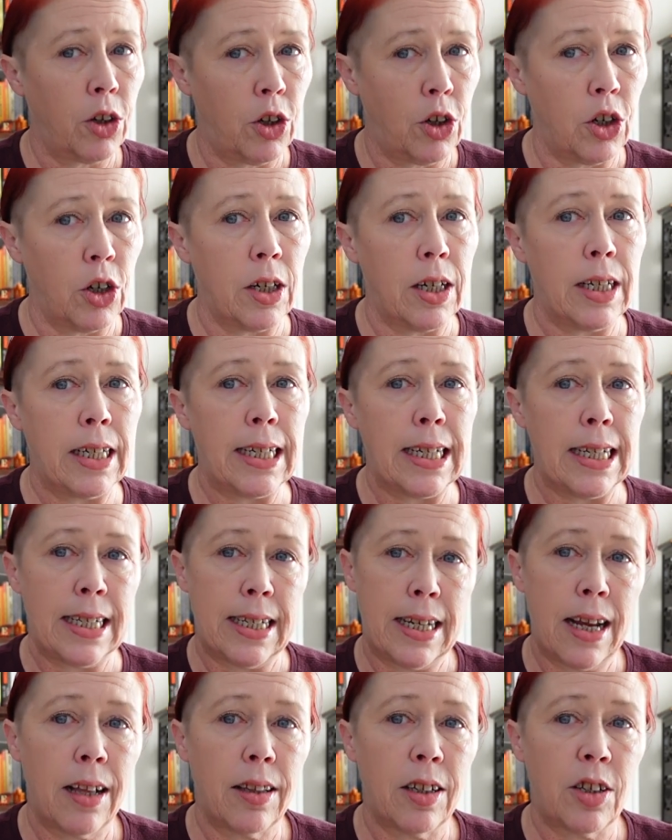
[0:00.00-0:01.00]
good
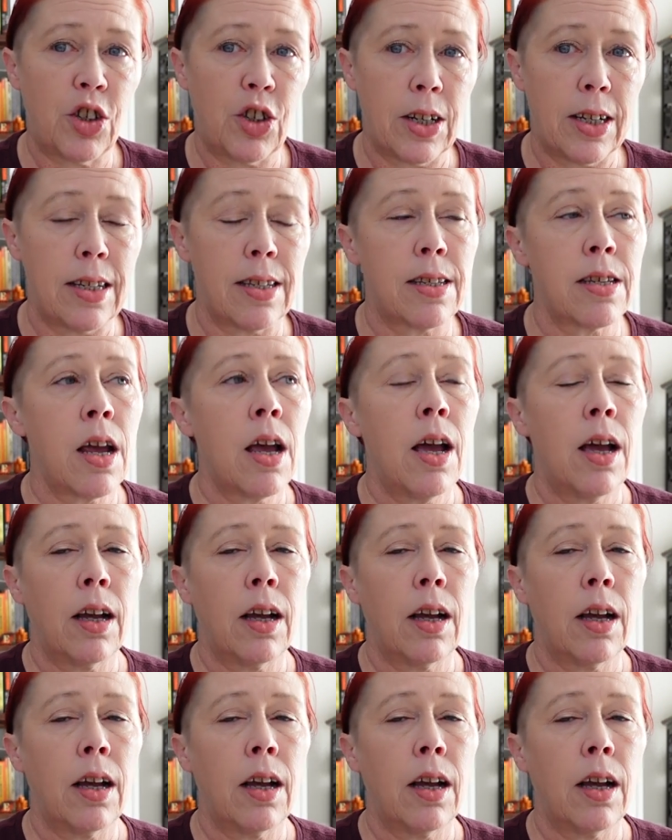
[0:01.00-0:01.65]
intelligence